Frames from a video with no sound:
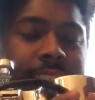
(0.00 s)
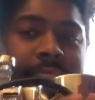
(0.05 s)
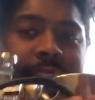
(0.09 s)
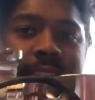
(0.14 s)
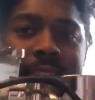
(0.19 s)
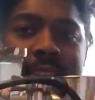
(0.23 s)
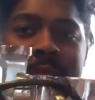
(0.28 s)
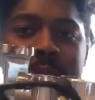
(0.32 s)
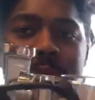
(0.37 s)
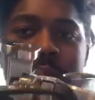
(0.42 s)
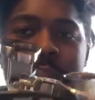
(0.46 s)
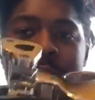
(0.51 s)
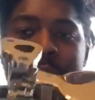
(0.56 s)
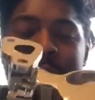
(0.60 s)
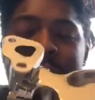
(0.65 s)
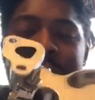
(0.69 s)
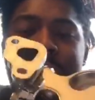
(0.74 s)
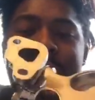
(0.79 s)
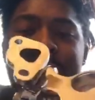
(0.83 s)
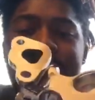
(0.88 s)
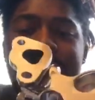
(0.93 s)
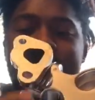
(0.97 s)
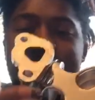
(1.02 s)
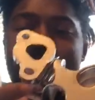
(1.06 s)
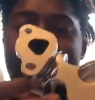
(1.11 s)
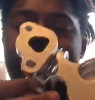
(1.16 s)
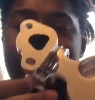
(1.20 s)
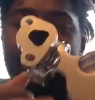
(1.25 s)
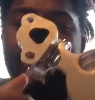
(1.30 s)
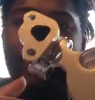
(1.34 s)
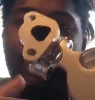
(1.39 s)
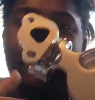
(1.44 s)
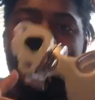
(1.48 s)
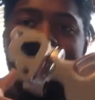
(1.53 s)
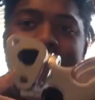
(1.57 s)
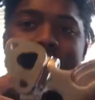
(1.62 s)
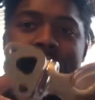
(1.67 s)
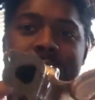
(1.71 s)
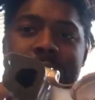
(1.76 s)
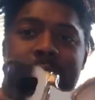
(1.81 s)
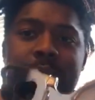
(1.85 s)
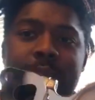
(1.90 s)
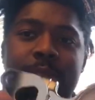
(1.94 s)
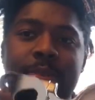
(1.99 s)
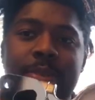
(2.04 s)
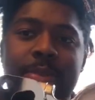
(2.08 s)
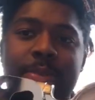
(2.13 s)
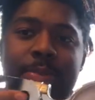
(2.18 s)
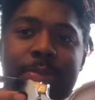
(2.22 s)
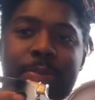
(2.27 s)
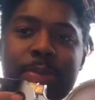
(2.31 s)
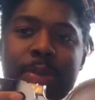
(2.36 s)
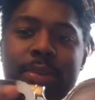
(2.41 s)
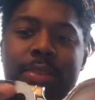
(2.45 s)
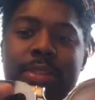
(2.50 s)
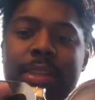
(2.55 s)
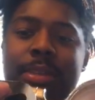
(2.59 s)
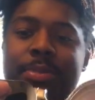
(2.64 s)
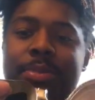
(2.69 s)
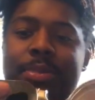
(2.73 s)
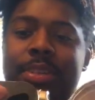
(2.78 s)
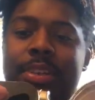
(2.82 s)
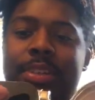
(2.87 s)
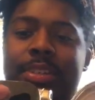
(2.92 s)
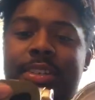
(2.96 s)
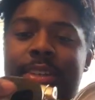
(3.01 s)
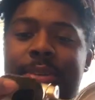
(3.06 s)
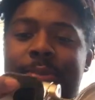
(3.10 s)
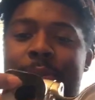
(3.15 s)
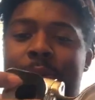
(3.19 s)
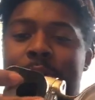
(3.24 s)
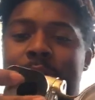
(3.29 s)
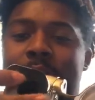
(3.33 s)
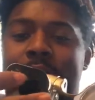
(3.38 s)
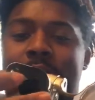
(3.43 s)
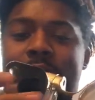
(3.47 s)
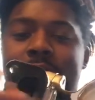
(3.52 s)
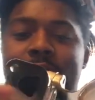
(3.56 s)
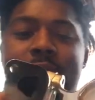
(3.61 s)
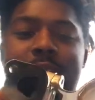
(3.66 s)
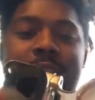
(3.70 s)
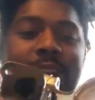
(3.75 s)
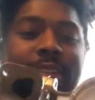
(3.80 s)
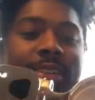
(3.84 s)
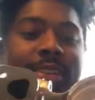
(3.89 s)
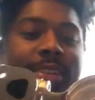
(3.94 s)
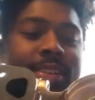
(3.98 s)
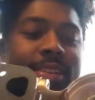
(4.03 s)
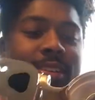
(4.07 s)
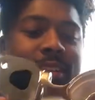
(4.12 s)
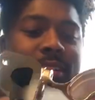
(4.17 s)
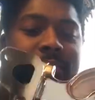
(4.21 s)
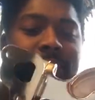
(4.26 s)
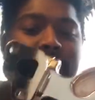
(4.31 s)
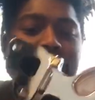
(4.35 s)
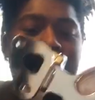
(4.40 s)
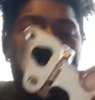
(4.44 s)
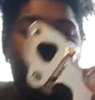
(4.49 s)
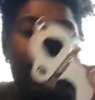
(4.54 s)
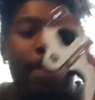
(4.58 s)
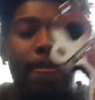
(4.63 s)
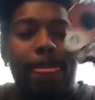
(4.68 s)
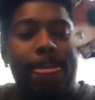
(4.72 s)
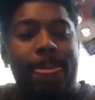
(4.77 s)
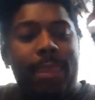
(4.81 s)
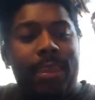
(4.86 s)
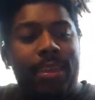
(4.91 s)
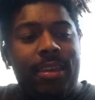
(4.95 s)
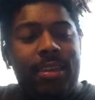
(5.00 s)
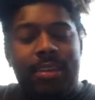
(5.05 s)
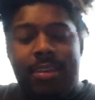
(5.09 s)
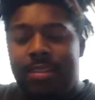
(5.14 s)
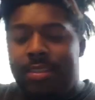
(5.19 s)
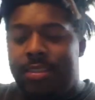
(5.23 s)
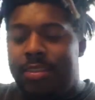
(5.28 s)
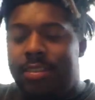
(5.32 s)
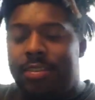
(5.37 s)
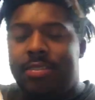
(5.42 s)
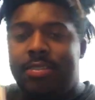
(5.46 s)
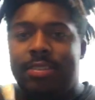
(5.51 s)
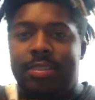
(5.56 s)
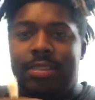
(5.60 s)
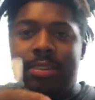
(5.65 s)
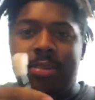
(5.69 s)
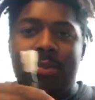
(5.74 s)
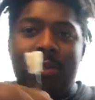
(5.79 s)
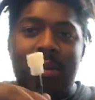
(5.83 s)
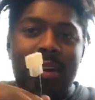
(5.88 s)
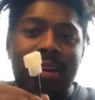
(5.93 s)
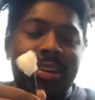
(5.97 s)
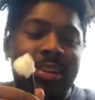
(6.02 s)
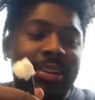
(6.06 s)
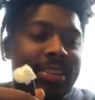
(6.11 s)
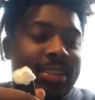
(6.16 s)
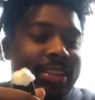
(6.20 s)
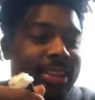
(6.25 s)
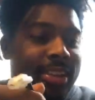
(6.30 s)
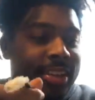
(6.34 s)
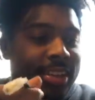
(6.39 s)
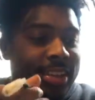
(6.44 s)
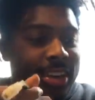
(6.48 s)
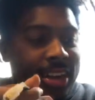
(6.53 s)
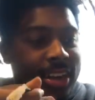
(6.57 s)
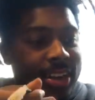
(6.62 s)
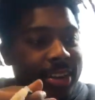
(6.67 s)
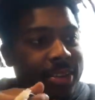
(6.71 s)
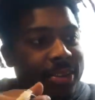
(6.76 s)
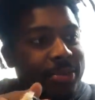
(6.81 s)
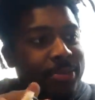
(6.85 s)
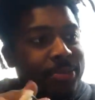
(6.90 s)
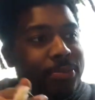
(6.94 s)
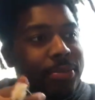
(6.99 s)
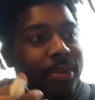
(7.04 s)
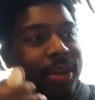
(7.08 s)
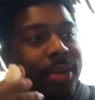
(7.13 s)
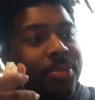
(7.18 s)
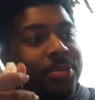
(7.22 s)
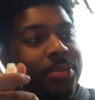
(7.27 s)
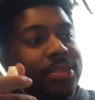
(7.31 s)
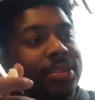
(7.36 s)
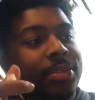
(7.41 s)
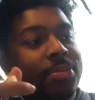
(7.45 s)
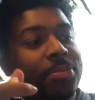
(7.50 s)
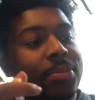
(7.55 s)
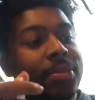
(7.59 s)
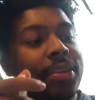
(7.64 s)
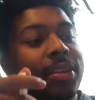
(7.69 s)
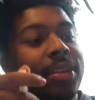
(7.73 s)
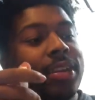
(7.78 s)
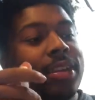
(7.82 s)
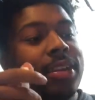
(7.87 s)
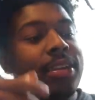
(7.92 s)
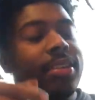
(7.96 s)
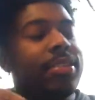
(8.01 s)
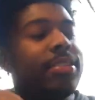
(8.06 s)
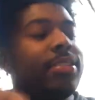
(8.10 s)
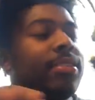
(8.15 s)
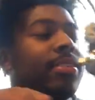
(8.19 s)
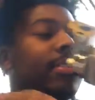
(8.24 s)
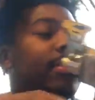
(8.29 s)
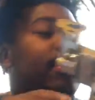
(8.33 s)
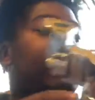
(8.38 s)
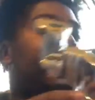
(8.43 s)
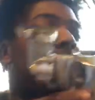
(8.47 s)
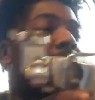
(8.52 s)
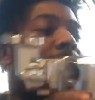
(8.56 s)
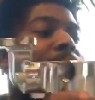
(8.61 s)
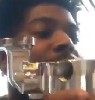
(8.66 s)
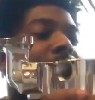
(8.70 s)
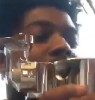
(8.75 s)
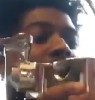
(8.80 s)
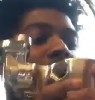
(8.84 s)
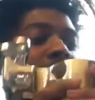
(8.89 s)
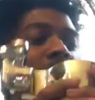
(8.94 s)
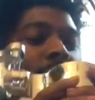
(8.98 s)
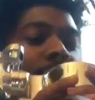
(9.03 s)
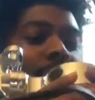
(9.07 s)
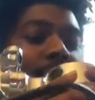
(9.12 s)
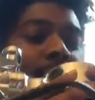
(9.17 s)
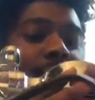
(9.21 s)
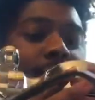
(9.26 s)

The water pump. So this will bolt up straight to the motor. And this is the wiring thing, and I plug up to something, and then, yeah.